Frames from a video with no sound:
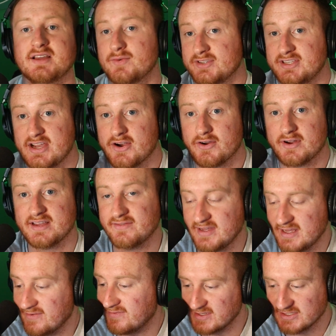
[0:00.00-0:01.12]
he was here.
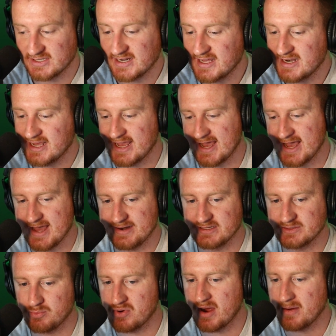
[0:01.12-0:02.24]
He visited, and
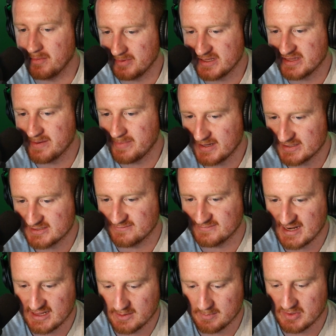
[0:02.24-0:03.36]
he's probably the best
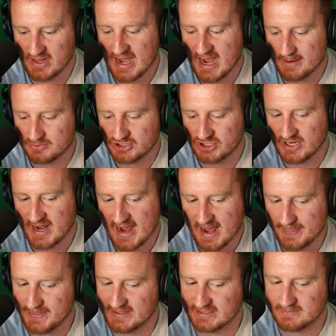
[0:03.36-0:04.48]
available option
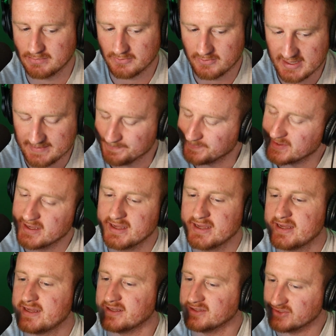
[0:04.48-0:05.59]
at this point.
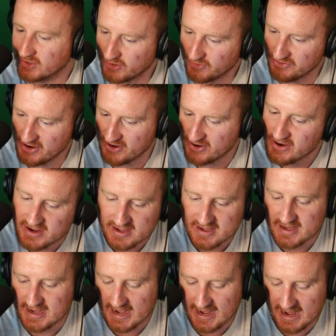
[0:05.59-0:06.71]
He's older,
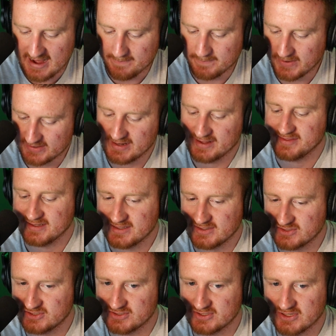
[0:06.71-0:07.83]
but I think
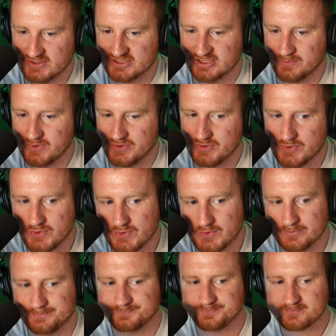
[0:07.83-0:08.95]
he's still someone
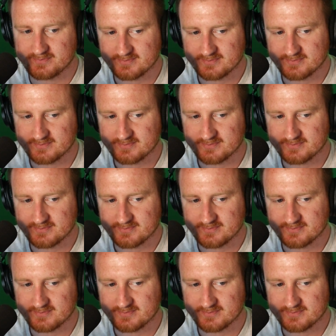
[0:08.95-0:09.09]
who,